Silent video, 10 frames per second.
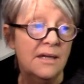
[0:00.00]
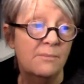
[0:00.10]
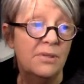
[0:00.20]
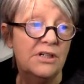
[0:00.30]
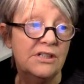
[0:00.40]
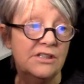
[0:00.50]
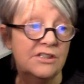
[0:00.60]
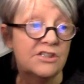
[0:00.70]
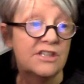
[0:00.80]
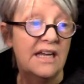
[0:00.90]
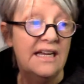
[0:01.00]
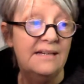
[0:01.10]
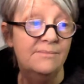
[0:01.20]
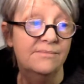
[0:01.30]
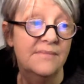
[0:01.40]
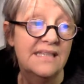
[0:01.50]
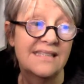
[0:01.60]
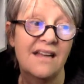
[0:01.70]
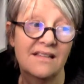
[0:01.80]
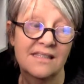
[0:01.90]
But it's
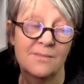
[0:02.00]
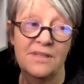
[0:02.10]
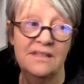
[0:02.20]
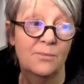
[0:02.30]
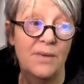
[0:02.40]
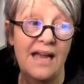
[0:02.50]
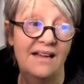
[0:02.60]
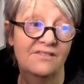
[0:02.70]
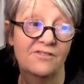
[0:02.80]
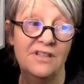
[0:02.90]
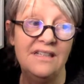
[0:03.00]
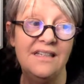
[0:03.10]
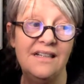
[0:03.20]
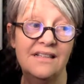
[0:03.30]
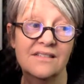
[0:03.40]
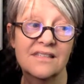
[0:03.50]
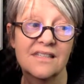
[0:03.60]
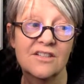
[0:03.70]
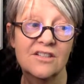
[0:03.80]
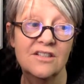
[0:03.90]
not something that we have really
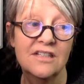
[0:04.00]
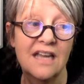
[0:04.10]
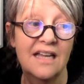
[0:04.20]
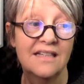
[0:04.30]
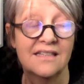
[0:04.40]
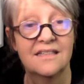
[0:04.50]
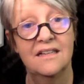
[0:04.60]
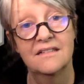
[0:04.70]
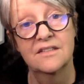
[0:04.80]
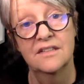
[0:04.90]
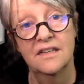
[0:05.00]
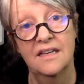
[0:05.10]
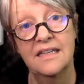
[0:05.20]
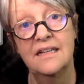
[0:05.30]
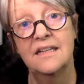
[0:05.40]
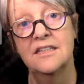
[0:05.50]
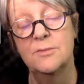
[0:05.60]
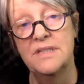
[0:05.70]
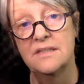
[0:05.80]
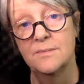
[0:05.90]
considered, and it's not likely to be
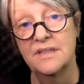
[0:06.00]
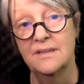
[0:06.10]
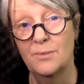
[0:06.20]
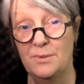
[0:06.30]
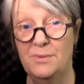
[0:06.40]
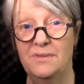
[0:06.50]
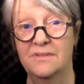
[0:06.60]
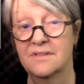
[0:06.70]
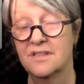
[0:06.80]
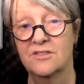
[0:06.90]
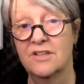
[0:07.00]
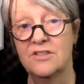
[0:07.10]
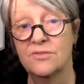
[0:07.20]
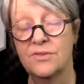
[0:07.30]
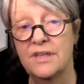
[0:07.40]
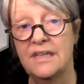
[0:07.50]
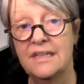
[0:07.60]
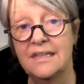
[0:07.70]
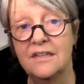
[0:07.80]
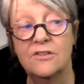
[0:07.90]
something that we will consider, I don't think, in
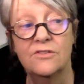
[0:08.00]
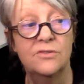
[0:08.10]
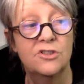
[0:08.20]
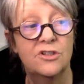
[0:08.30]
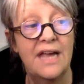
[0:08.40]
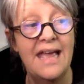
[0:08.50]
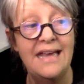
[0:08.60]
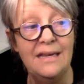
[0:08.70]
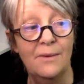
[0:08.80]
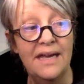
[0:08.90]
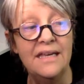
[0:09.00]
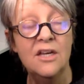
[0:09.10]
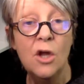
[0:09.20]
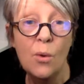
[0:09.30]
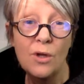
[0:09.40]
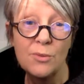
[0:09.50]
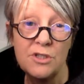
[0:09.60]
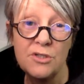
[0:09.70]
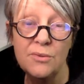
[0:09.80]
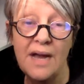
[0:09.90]
the near future anyway. What we
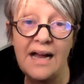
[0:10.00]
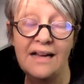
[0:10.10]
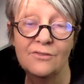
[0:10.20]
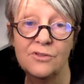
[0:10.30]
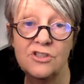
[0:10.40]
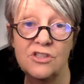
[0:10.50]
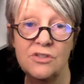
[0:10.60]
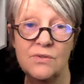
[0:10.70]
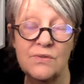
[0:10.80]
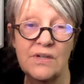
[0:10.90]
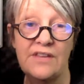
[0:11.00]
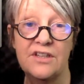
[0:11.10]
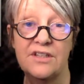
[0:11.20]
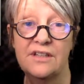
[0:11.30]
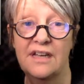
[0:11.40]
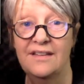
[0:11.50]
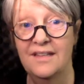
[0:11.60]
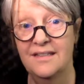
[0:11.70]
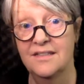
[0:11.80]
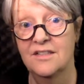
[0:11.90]
do have, which is useful and
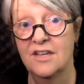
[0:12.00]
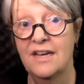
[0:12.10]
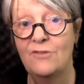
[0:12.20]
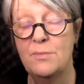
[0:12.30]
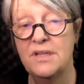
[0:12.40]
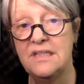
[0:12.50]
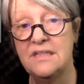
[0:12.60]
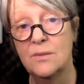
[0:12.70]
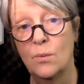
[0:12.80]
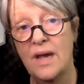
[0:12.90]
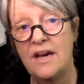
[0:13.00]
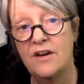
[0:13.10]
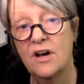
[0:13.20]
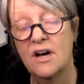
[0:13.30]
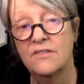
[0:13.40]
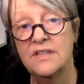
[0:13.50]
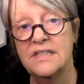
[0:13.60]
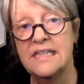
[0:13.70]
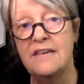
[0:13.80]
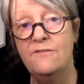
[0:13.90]
that not everybody is aware of,
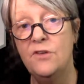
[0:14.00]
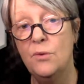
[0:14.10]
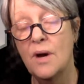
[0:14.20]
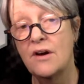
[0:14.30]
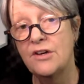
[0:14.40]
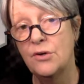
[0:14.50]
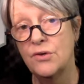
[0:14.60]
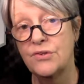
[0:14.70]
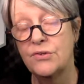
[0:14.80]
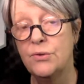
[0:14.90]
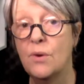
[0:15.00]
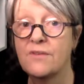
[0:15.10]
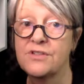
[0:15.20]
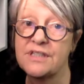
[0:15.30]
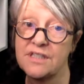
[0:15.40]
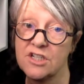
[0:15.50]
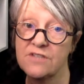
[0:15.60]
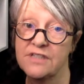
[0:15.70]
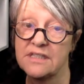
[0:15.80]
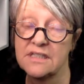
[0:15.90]
is if you are an author who offers a
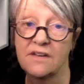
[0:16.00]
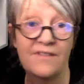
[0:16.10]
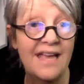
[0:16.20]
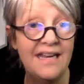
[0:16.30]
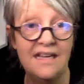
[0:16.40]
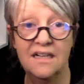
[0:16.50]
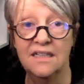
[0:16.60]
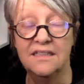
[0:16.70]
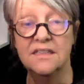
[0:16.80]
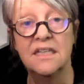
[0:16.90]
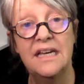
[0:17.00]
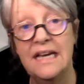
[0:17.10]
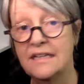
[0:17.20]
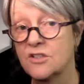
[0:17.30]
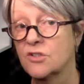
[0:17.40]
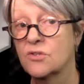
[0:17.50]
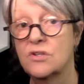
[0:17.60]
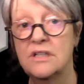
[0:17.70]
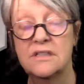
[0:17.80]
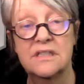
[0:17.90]
service of any kind,
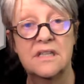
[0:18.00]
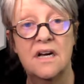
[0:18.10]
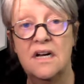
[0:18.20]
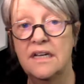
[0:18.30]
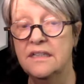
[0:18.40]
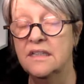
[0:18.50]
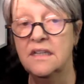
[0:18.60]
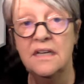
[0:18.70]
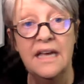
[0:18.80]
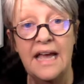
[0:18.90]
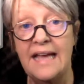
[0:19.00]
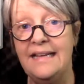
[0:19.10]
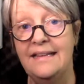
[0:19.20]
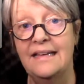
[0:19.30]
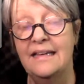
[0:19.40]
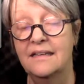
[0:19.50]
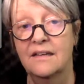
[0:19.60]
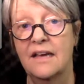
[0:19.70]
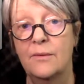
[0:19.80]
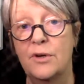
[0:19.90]
editorial, design, anything
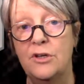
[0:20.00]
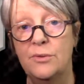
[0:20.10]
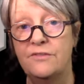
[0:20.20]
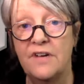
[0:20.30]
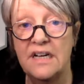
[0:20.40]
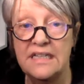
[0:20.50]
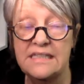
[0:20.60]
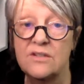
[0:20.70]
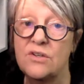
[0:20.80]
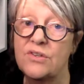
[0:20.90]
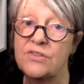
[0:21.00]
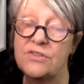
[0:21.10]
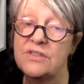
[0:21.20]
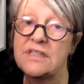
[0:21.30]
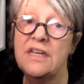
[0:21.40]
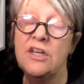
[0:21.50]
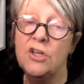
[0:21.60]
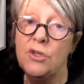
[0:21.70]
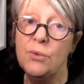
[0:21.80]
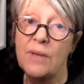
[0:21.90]
where you advise authors,
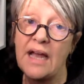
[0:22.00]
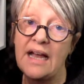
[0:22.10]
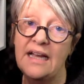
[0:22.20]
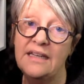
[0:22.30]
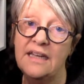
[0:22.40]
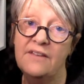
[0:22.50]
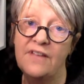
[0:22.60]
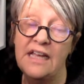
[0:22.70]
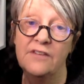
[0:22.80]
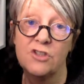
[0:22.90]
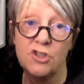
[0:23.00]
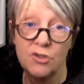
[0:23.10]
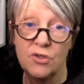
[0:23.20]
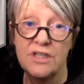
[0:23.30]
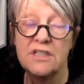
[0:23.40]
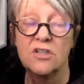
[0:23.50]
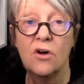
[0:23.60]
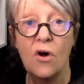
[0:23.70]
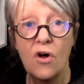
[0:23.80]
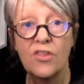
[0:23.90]
you can avail of a joint
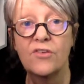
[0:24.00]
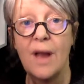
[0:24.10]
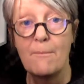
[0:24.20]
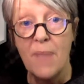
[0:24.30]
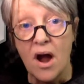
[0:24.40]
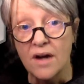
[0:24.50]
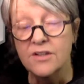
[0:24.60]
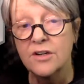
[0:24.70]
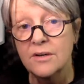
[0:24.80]
author and partner